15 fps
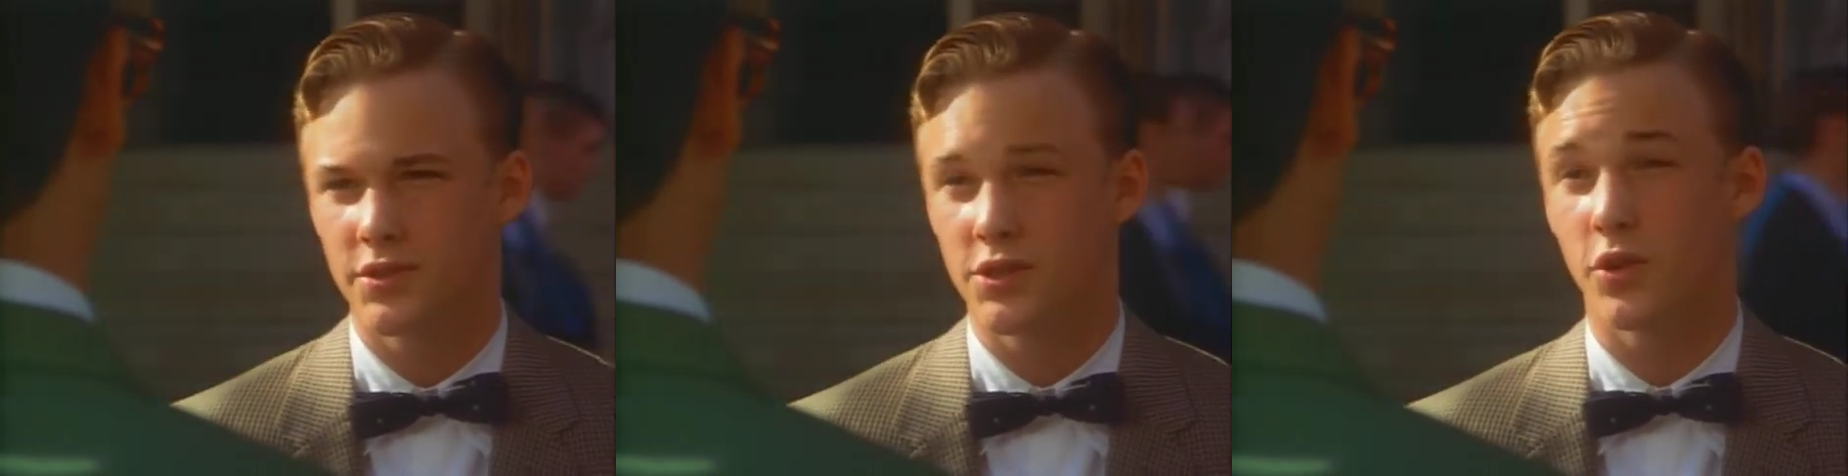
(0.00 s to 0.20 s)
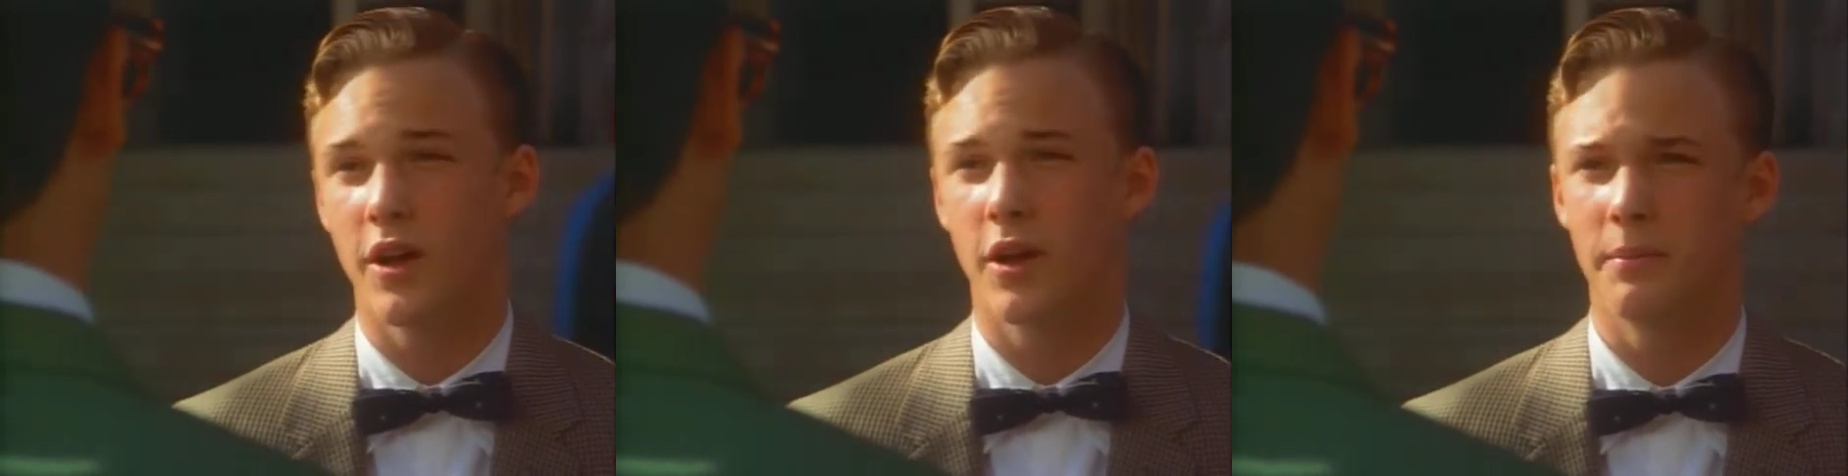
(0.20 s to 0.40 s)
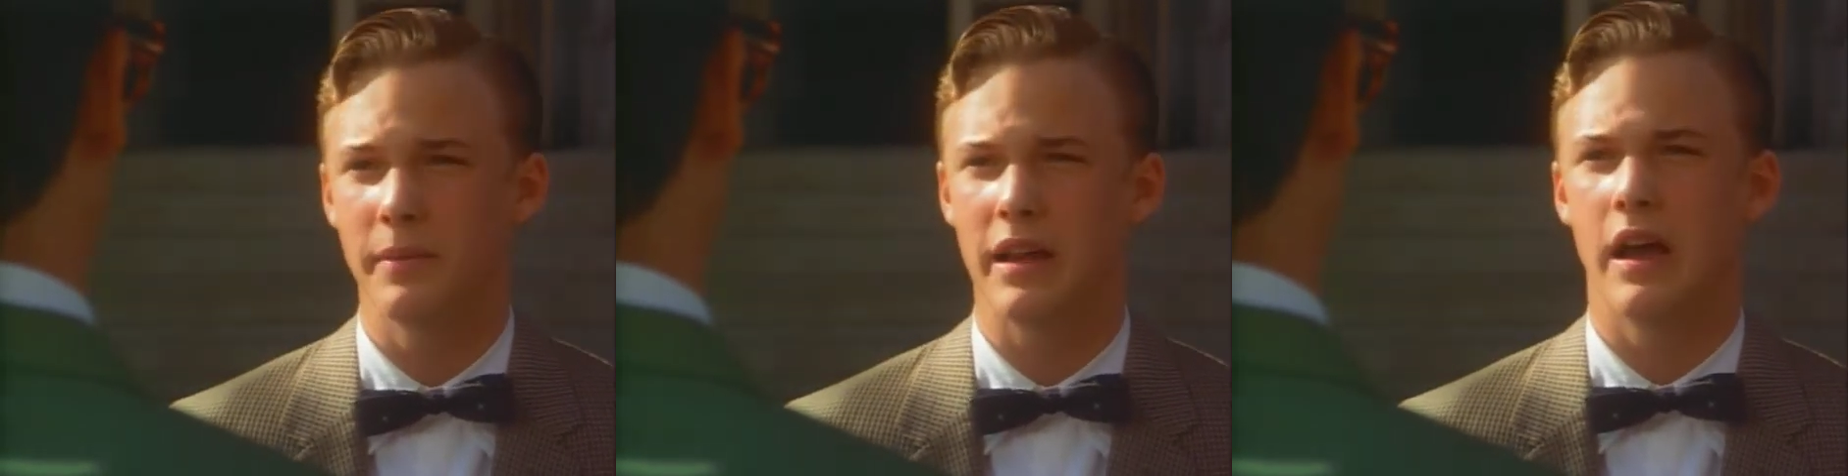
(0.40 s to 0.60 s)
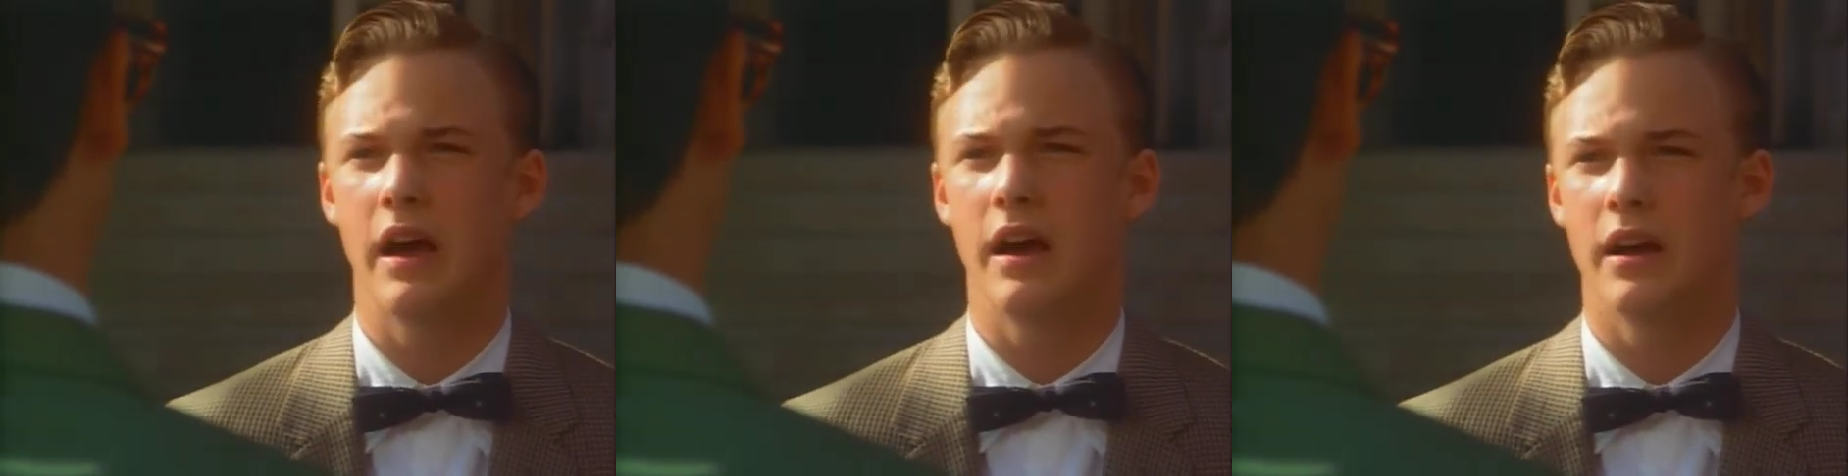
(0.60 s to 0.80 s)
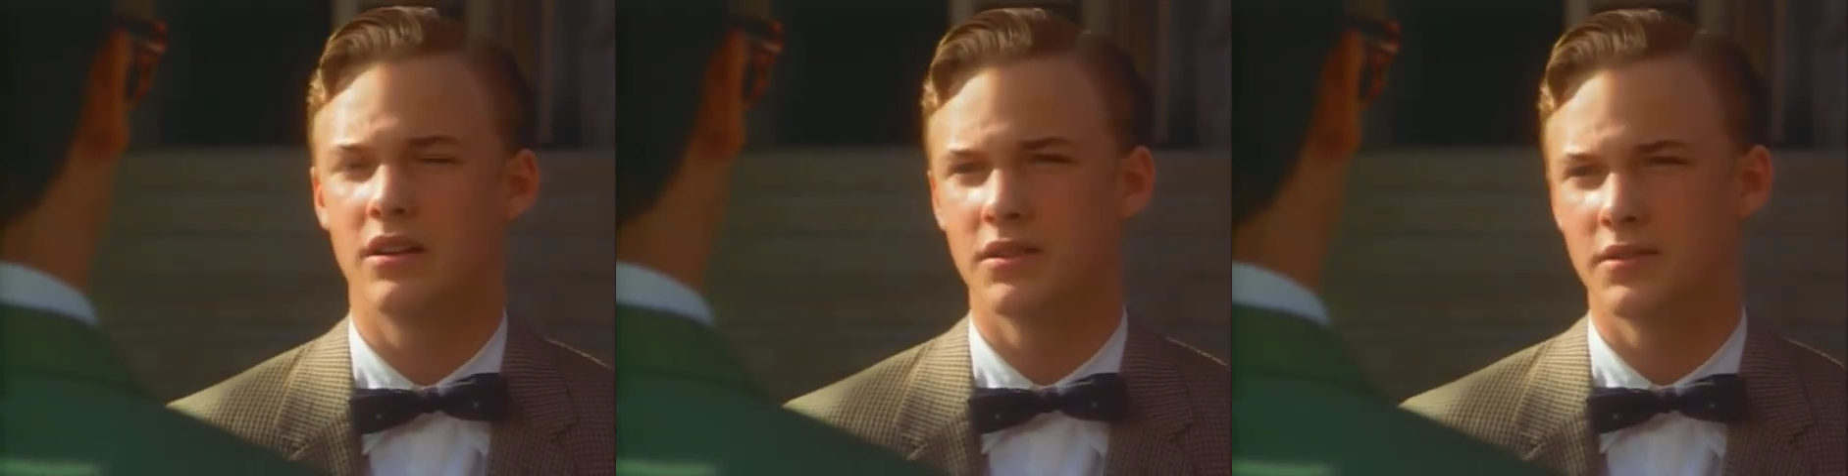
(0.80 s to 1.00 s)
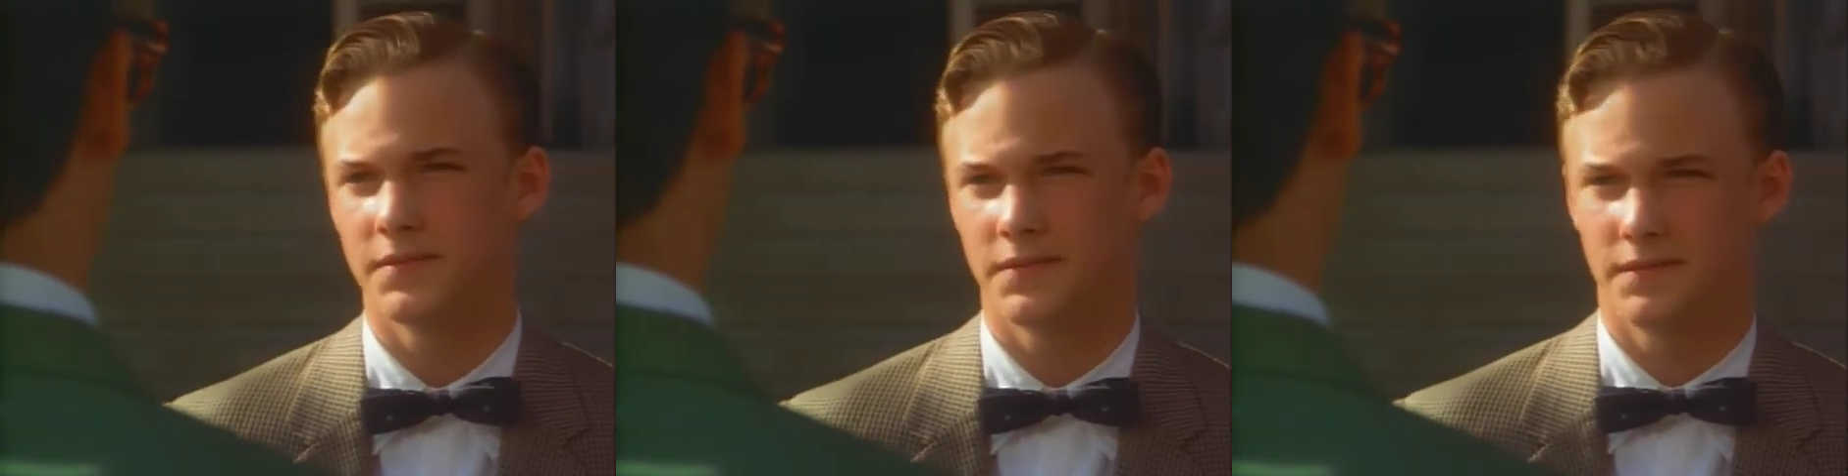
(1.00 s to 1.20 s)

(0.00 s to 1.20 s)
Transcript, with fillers: So help me God.